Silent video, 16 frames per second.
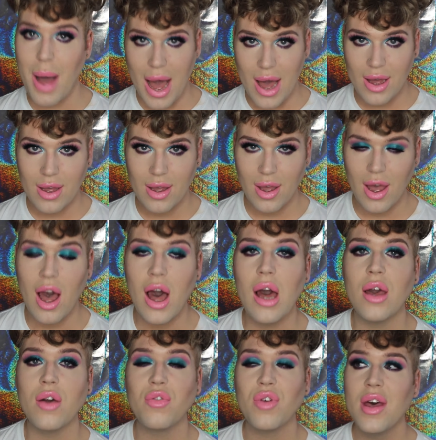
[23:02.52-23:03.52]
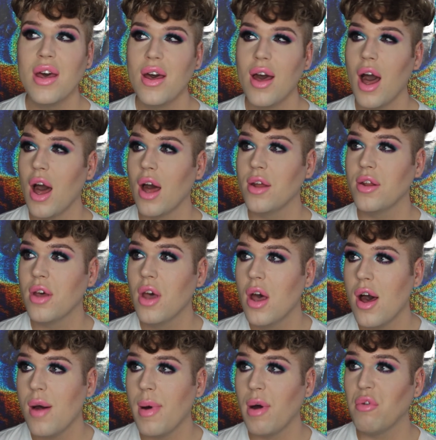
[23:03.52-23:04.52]
back. I've had
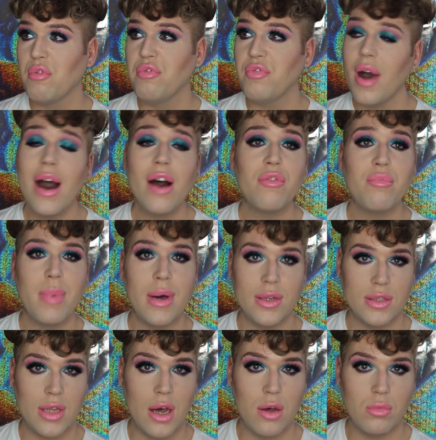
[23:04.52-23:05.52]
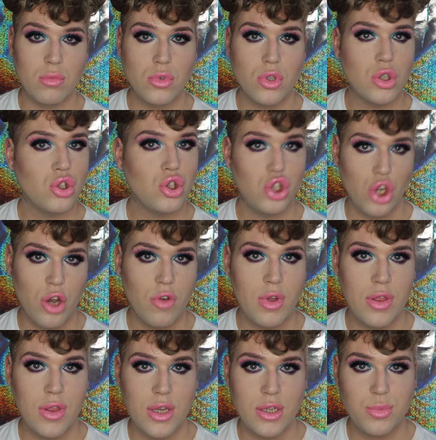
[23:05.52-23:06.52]
about 5 meltdowns
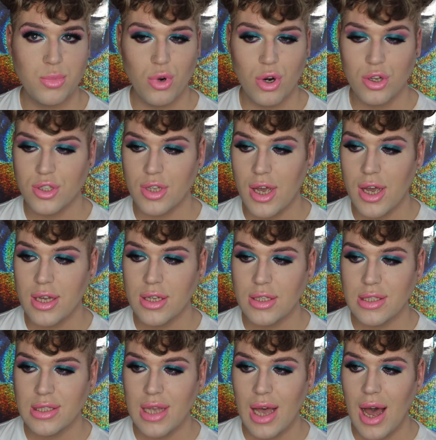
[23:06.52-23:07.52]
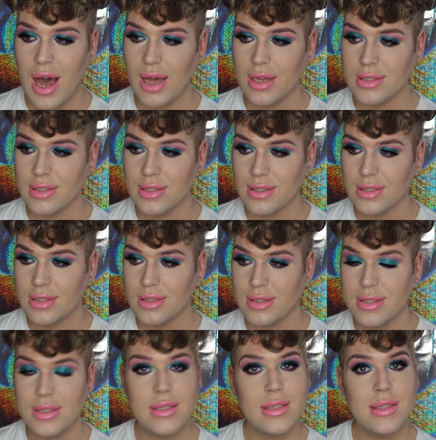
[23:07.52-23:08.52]
during this process and
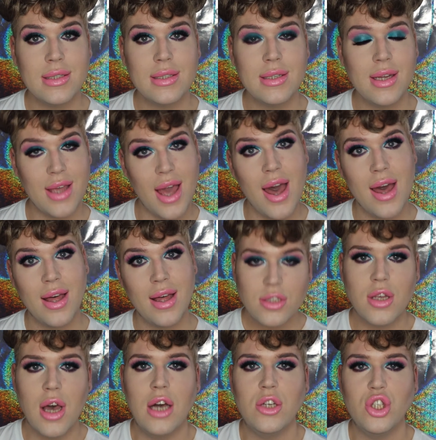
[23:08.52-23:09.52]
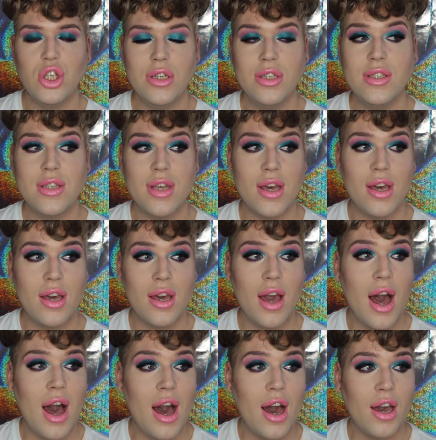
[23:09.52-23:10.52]
yeah, so as you can see
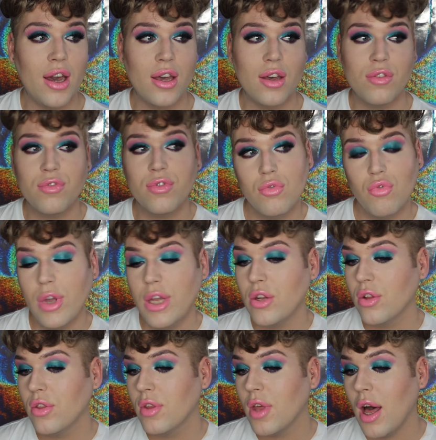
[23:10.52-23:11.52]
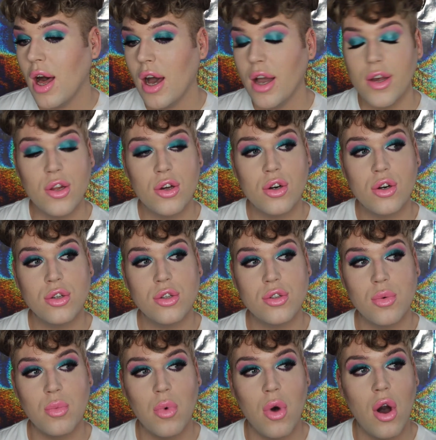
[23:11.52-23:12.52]
I've redone the eye look
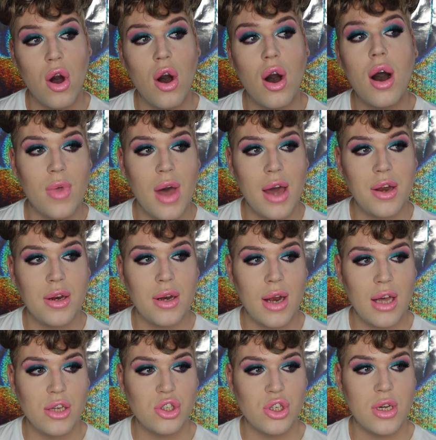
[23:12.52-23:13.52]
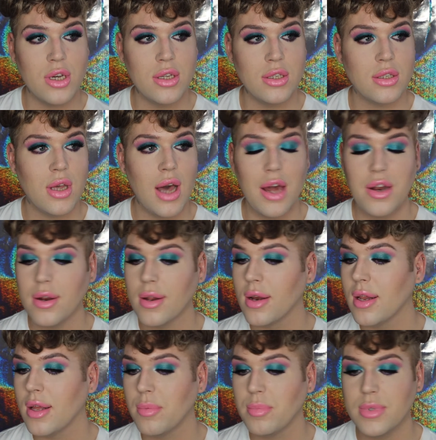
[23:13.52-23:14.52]
somewhat, added lashes, added a
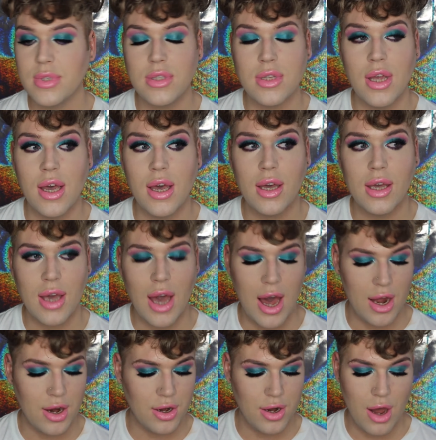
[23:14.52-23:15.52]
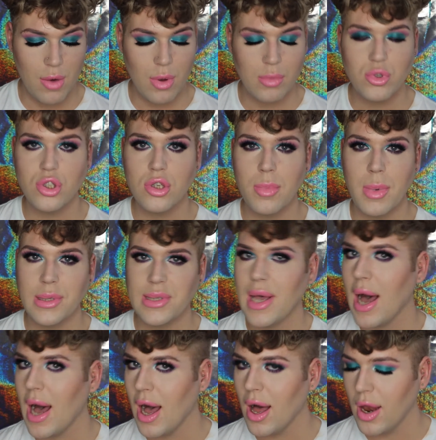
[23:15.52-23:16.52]
lipstick, and now I'm just about to
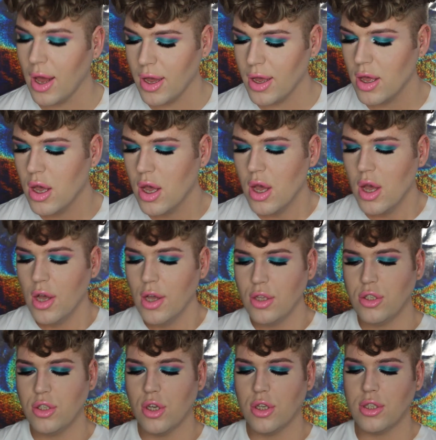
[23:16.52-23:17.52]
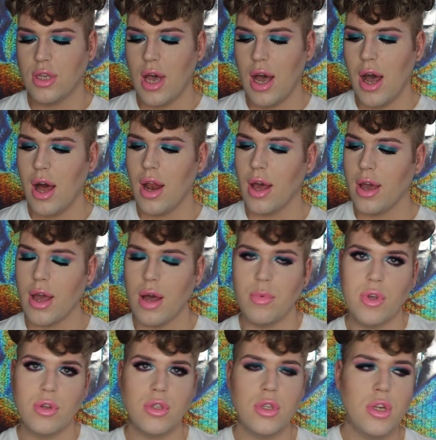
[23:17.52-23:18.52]
highlight. So to highlight I'm
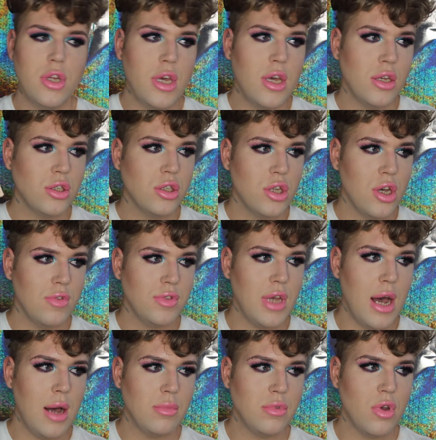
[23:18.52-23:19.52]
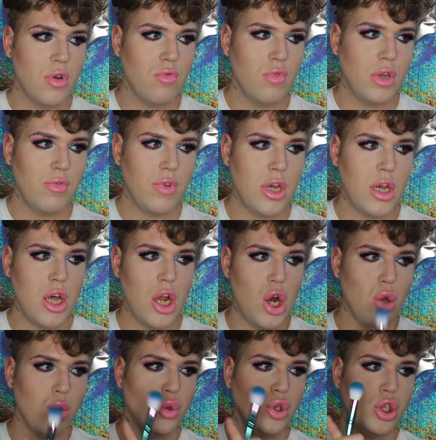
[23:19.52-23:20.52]
using the Surf Times
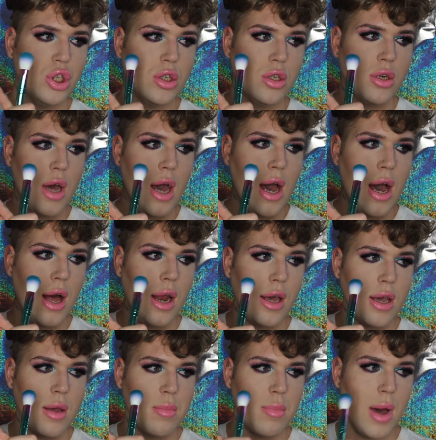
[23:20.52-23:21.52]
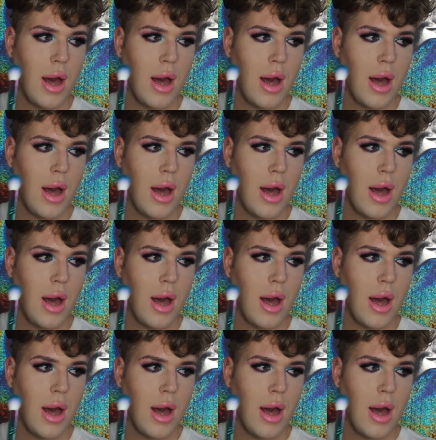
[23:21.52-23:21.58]
Revolution highlighting